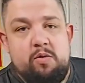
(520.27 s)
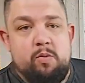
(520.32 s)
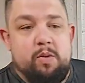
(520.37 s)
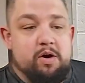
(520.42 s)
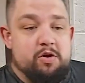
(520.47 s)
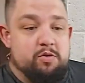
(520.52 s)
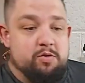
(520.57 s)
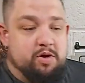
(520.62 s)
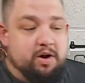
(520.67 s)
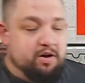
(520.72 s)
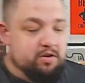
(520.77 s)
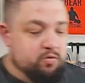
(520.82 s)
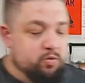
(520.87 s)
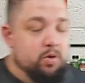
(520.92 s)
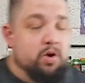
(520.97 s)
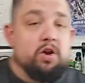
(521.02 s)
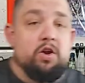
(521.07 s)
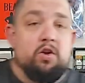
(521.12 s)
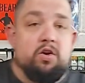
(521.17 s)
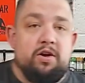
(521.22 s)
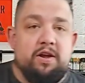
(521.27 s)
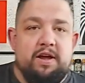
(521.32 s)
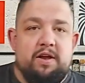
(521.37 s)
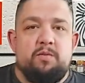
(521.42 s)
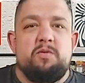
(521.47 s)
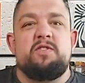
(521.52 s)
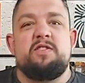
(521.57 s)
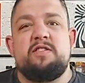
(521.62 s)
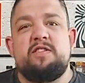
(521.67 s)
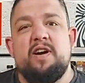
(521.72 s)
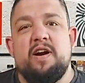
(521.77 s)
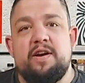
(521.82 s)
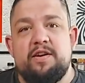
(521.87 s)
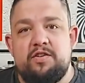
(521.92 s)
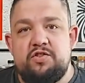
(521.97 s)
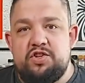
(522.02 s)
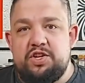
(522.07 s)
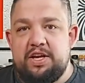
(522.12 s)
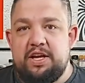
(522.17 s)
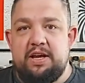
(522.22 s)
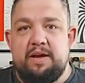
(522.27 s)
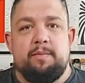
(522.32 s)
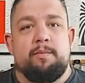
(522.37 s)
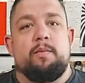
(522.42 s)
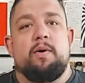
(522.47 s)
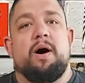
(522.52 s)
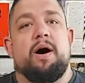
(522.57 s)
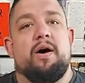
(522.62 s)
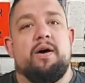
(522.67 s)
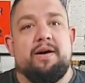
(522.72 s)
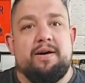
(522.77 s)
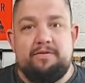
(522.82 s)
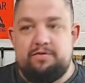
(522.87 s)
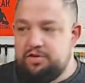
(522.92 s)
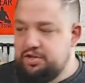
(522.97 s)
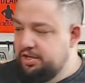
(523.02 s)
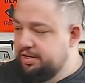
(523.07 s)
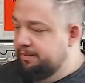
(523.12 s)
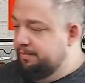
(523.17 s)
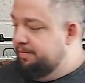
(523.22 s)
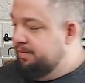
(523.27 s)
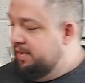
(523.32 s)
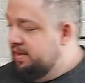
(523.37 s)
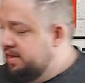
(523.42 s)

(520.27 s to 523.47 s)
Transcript: while you guys weren't looking, which is kind of cheating, but I don't give a shit,